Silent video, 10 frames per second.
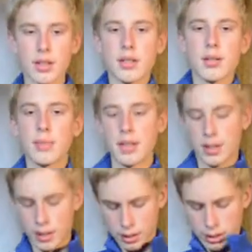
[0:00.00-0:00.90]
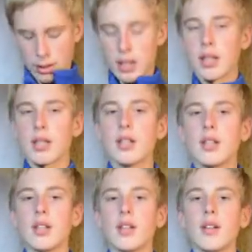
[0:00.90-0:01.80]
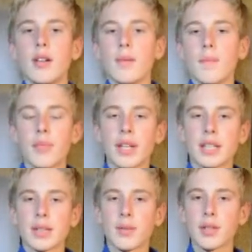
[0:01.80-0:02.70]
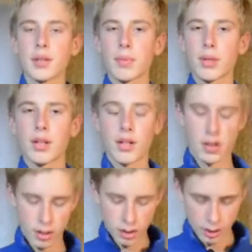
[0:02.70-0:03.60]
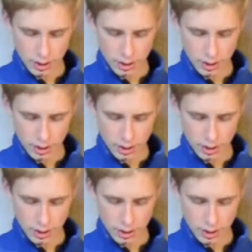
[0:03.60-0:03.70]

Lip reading: to base skin on, next we're going to put our